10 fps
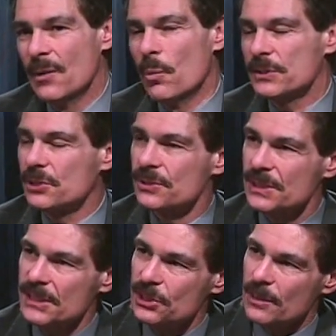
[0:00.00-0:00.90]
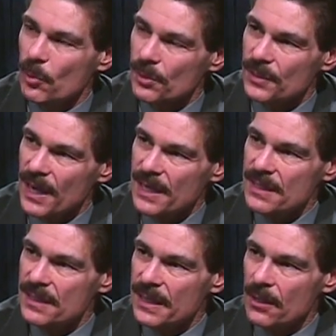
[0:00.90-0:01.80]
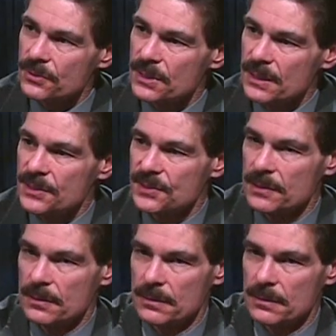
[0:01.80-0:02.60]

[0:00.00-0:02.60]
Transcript: What you're teaching more than anything else is